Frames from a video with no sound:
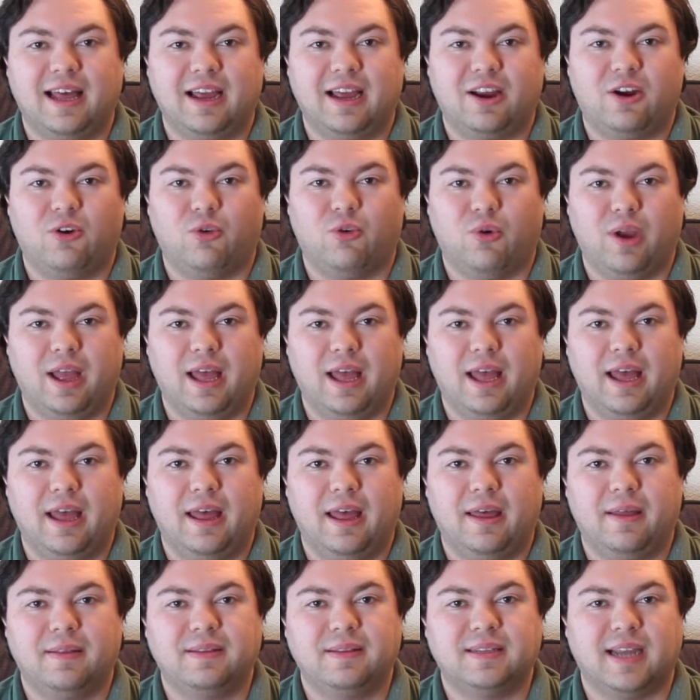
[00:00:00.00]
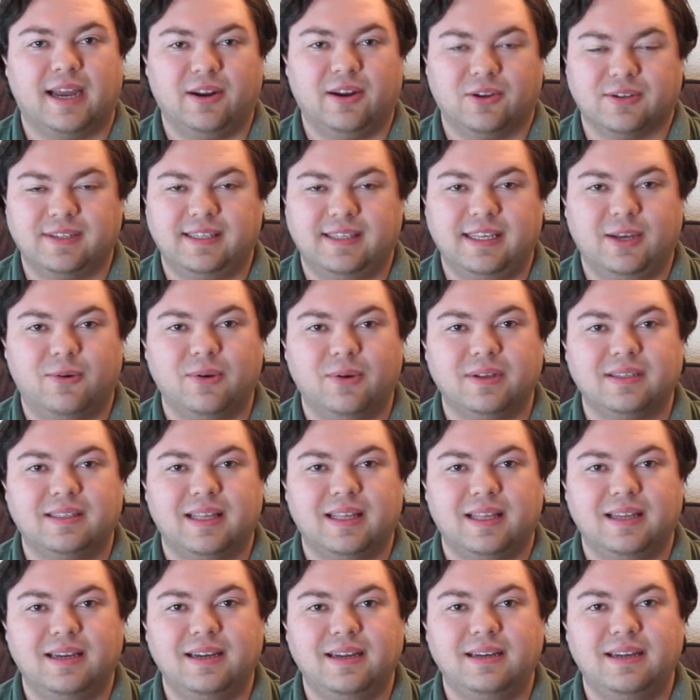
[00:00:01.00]
title sequence
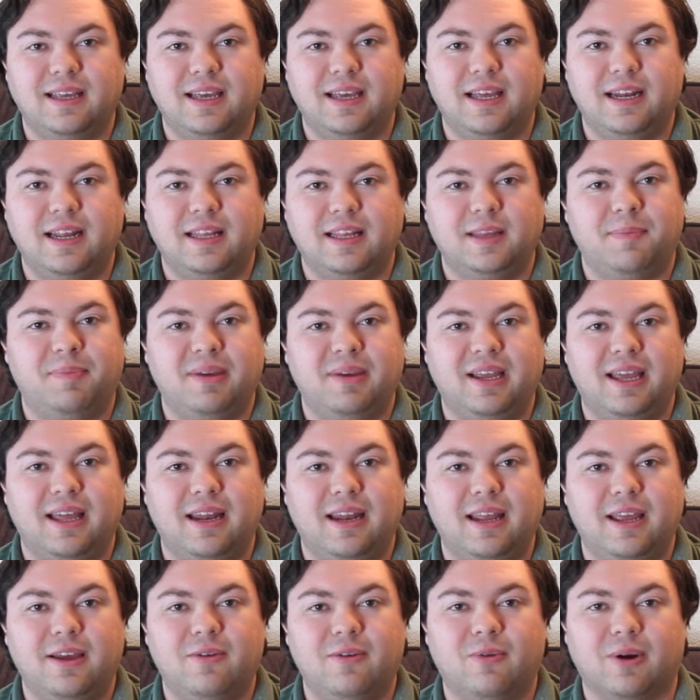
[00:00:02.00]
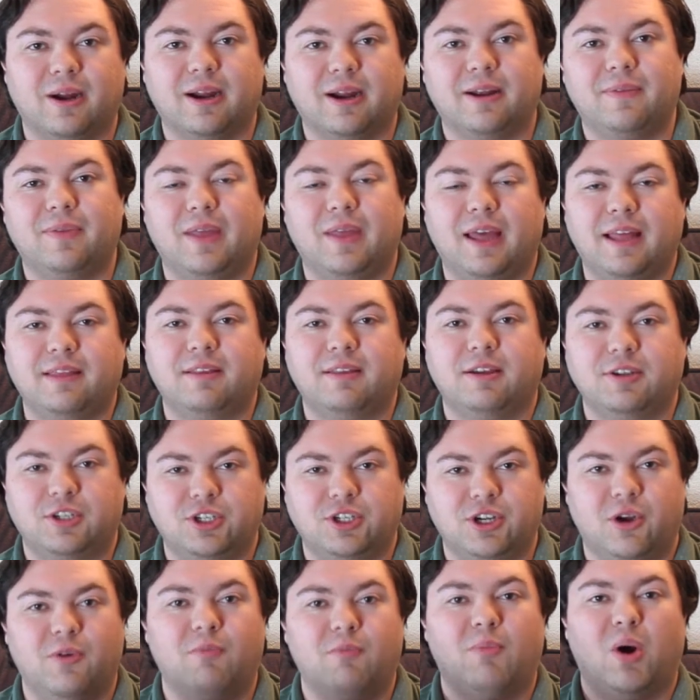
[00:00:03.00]
that they did at the beginning, where they
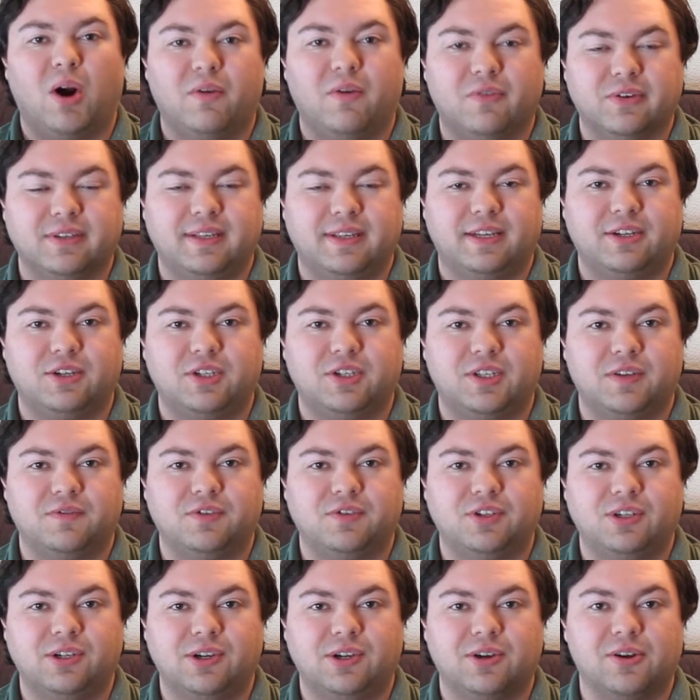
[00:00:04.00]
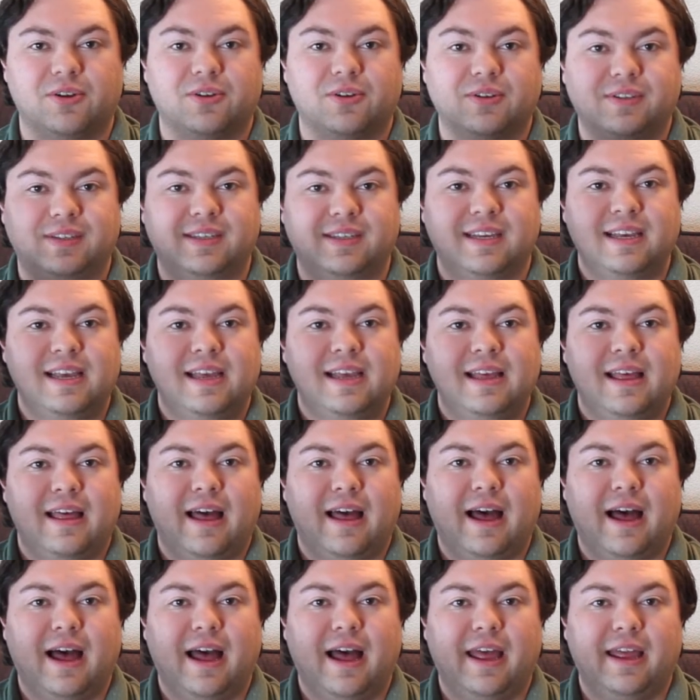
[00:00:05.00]
show Marvel's Agents of S.H.I.E.L.D.
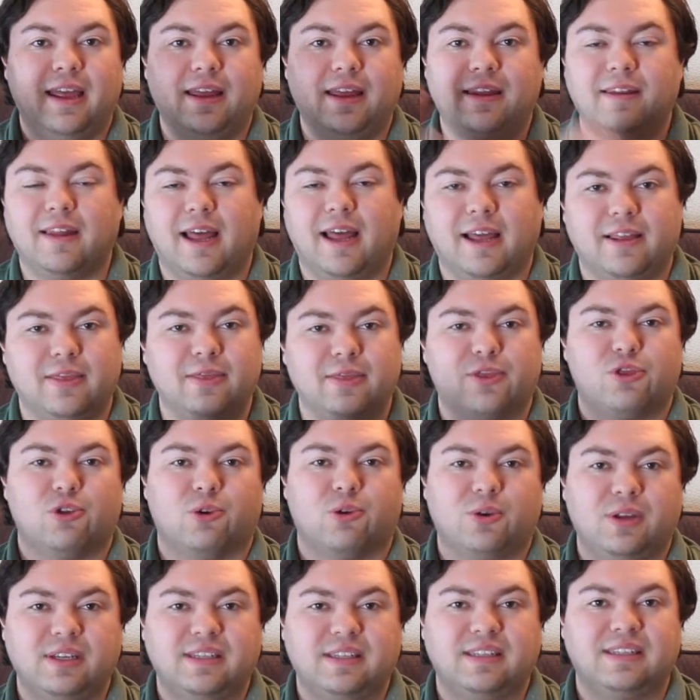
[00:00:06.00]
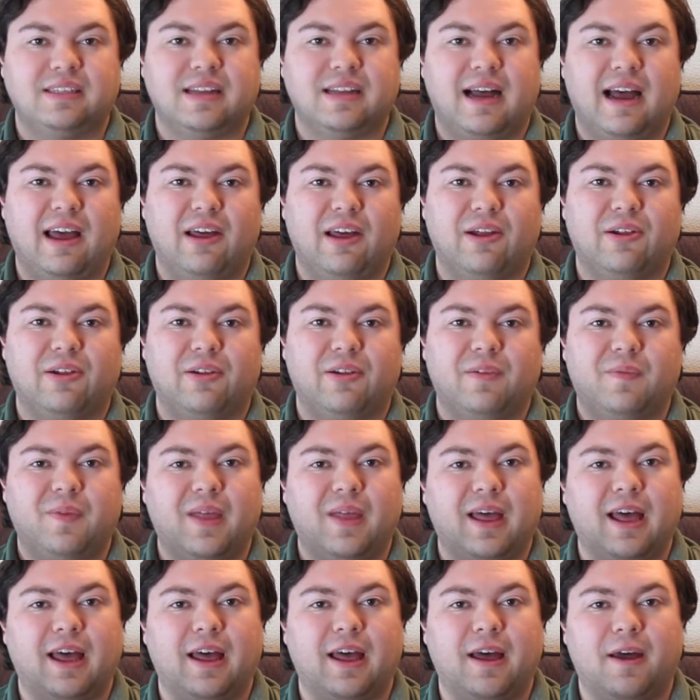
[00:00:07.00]
in like 30s style
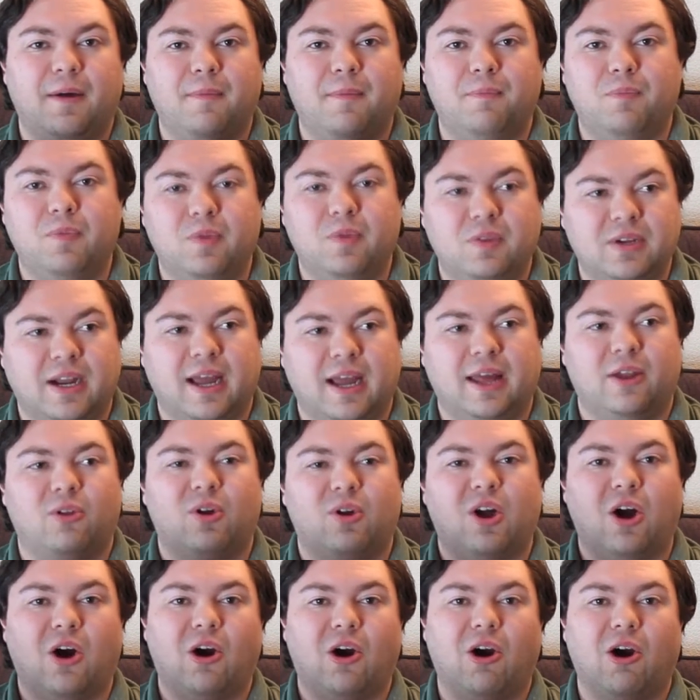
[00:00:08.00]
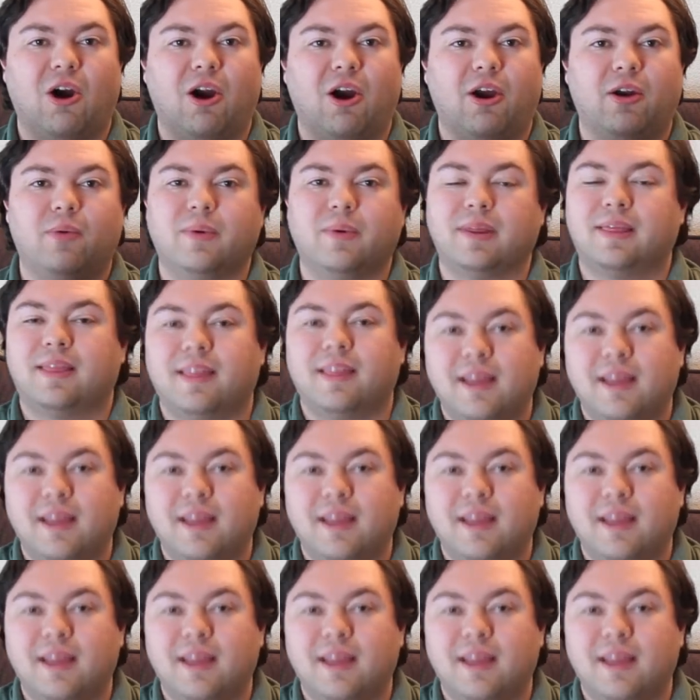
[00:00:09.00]
title card with